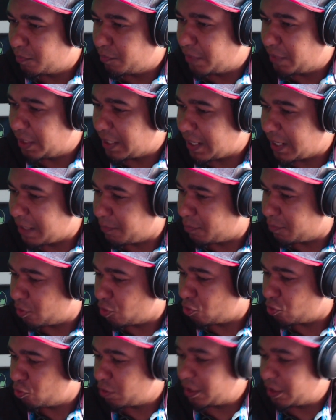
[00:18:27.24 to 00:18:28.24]
Midnight
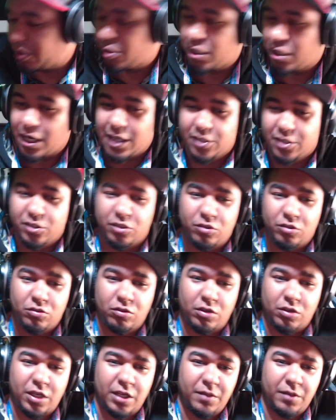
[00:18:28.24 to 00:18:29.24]
Blue International.
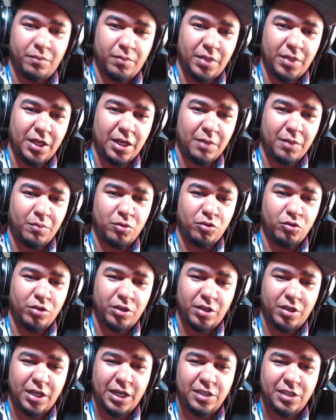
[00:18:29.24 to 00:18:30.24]
Okay, Midnight Blue
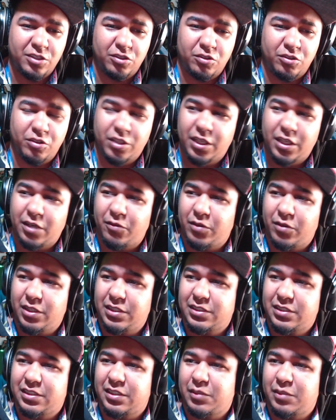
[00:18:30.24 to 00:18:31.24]
International, you can't really
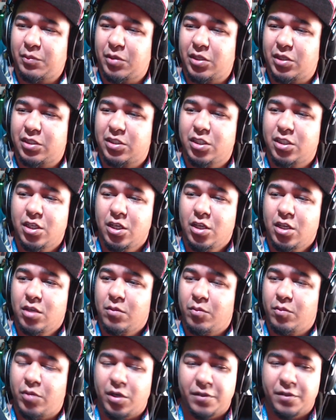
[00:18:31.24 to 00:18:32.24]
see much,
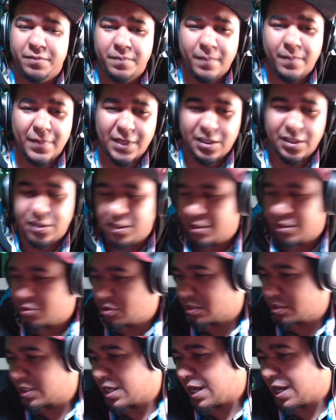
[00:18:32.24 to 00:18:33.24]
but
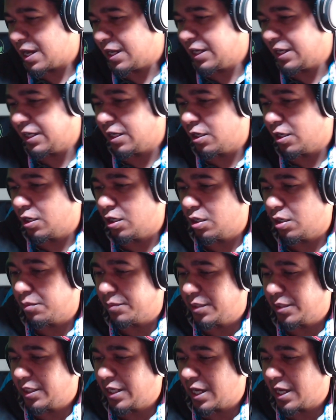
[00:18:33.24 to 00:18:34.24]
this guy,
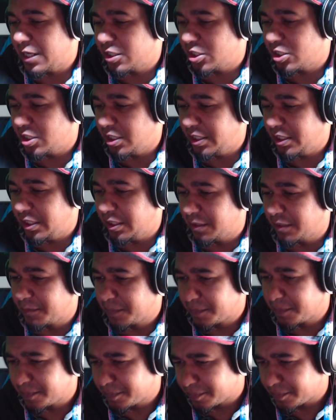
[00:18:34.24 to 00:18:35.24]
he actually,
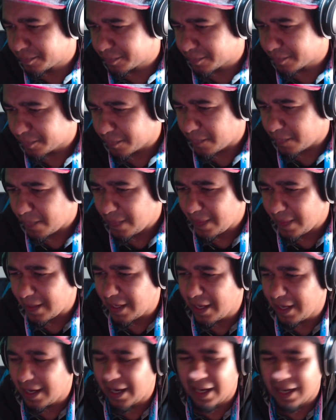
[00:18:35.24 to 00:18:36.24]

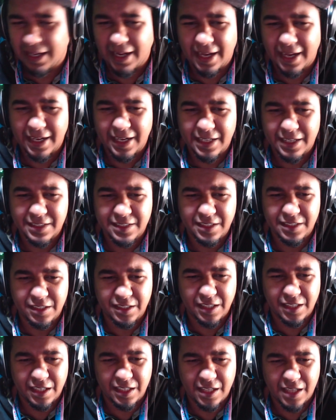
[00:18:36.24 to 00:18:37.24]
I guess he
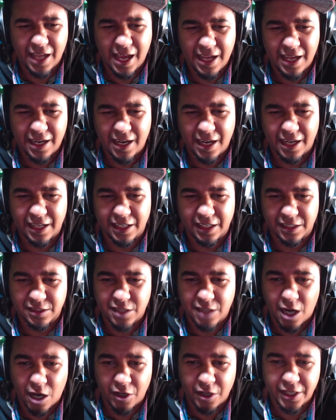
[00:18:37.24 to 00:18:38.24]
had like an
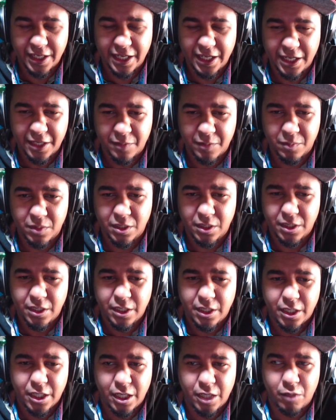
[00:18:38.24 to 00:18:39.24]
Atari game,
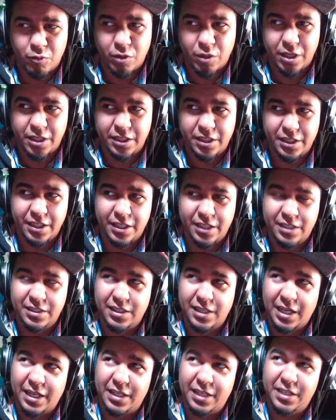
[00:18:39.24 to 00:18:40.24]
and what he did is
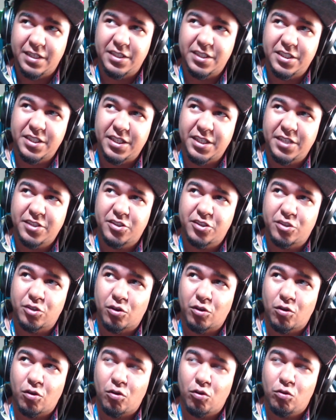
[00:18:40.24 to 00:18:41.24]
like he changed the
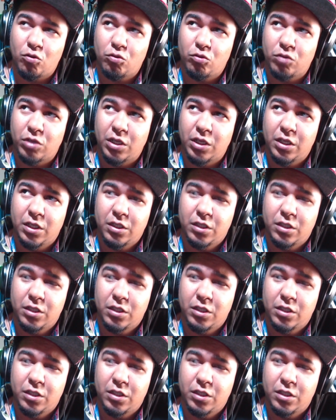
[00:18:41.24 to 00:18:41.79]
code